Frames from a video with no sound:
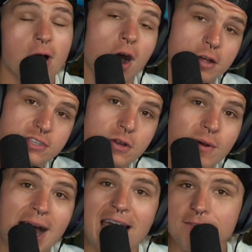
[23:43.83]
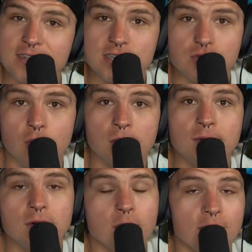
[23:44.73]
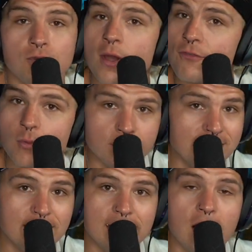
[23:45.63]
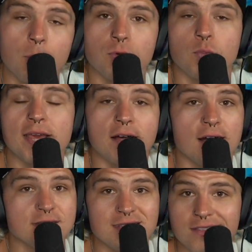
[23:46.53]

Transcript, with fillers: Also, I have a Discord where if you ever need any help with weight loss,